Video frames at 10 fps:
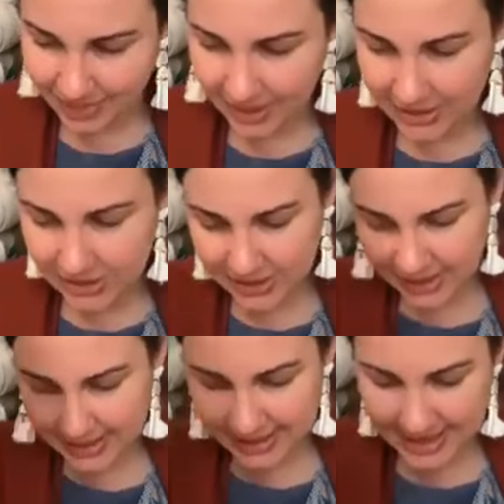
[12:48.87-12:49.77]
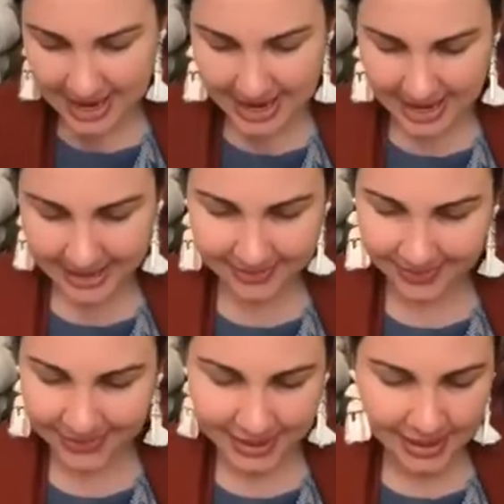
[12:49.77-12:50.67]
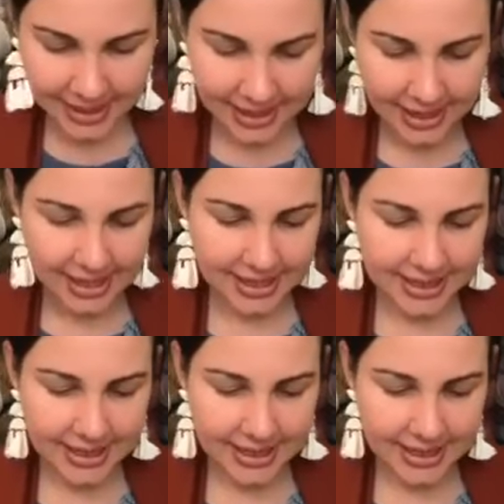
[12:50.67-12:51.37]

So that's the yarn. And